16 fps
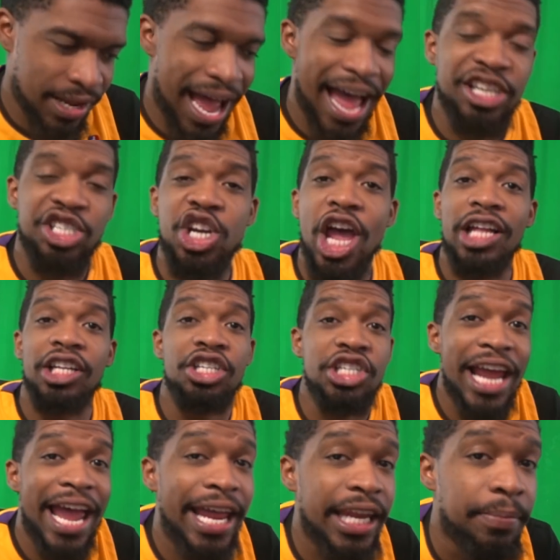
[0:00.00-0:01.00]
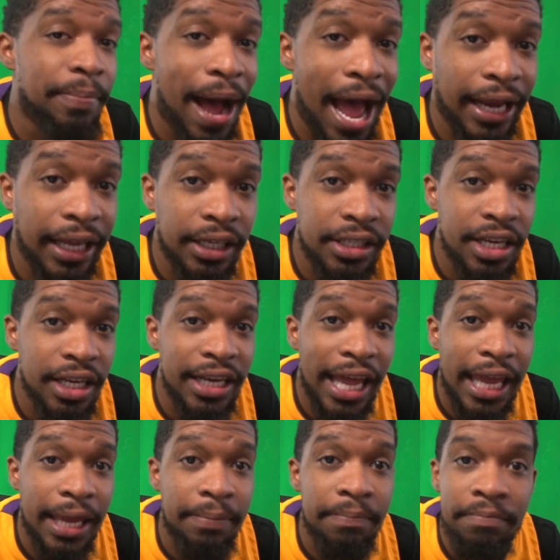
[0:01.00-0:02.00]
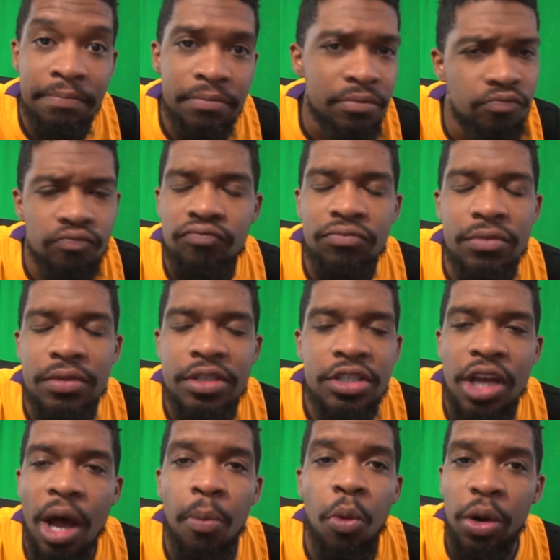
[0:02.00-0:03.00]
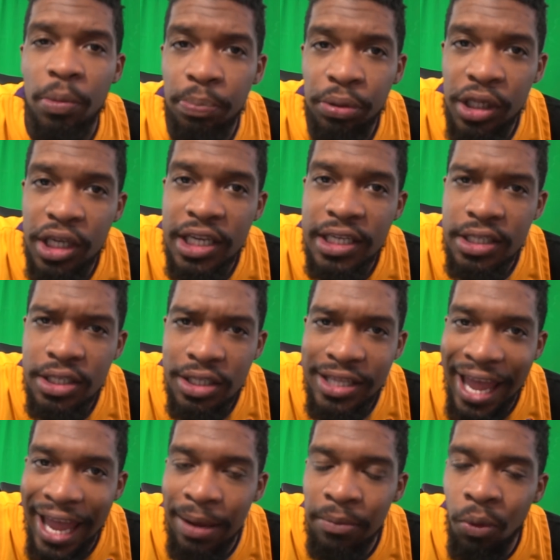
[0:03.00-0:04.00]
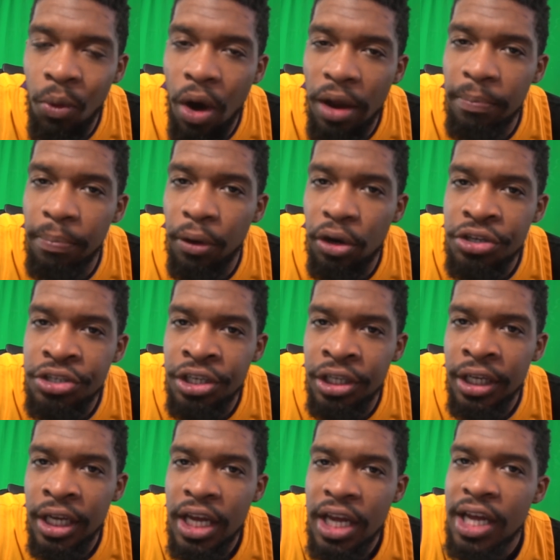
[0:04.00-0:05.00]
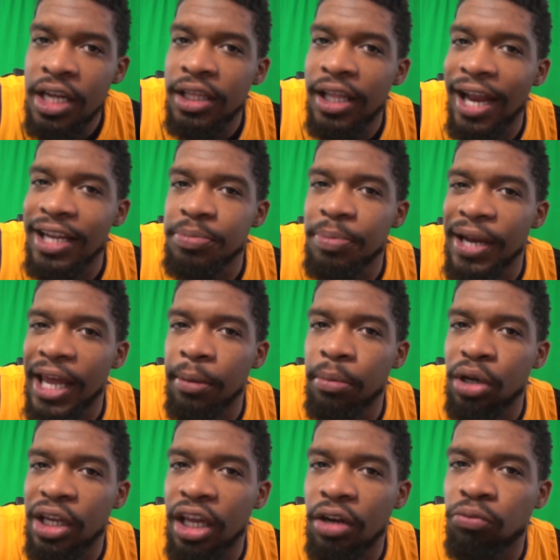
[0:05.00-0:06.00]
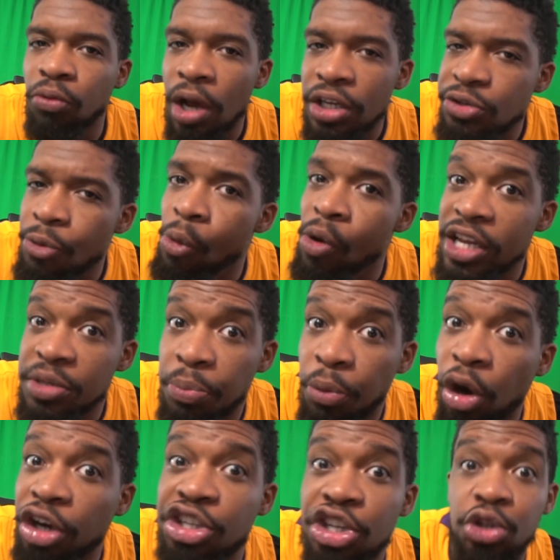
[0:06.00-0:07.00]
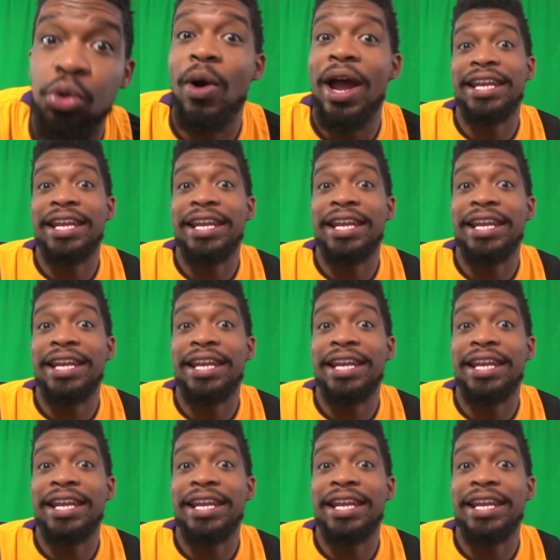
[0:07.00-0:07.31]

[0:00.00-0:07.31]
I challenge anybody to name someone. Please name one person that has been able to get Russell Westbrook to do